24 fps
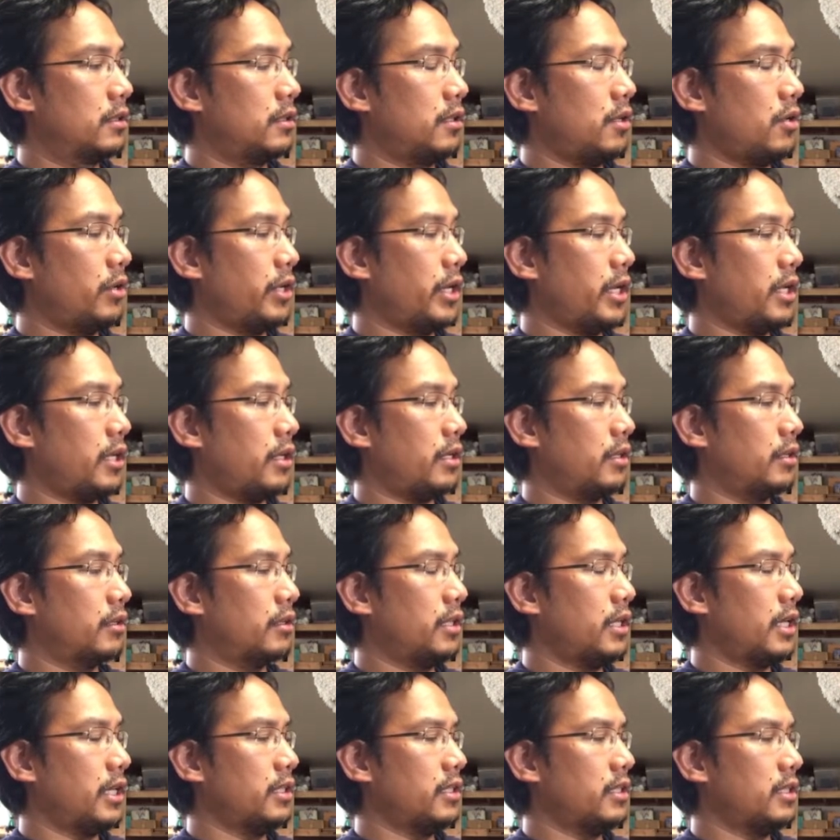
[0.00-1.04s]
Oh, hey,
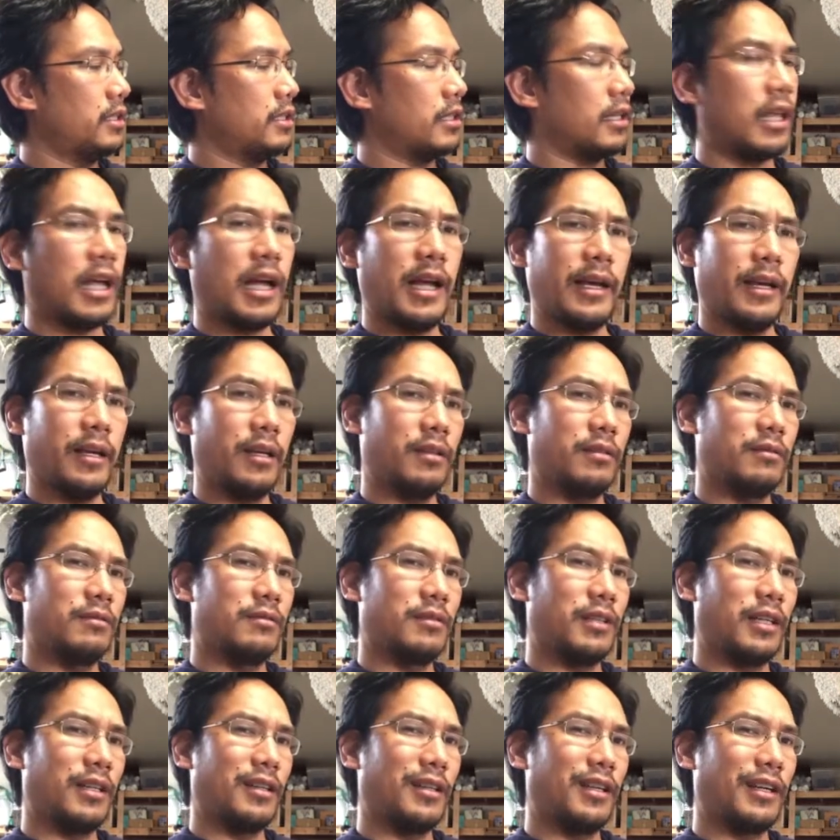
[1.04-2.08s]
did I just lie?
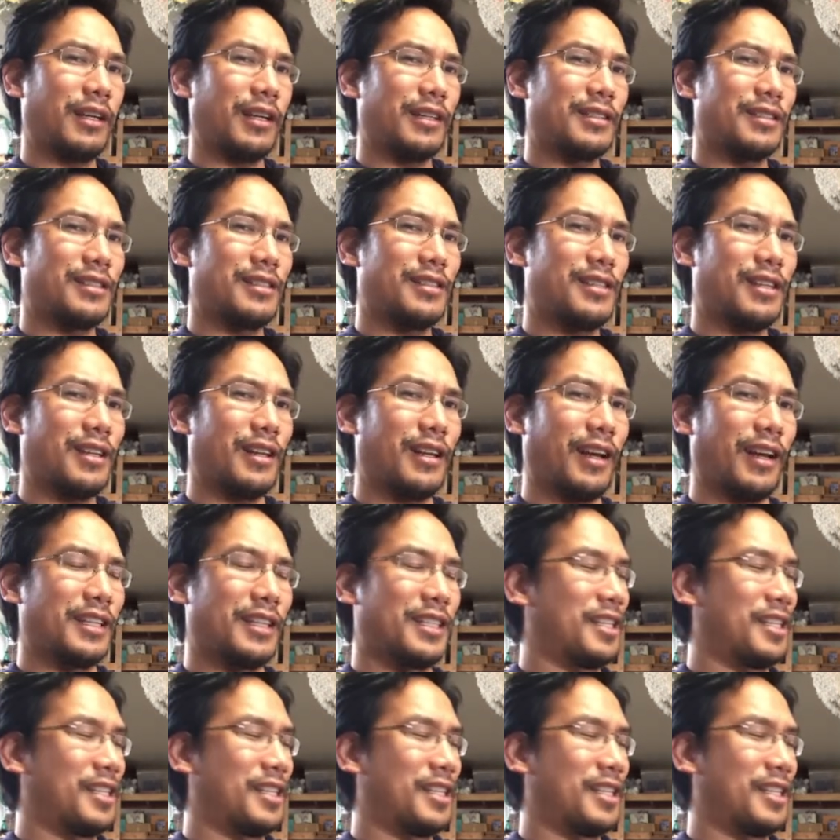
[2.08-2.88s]
I think I just did it.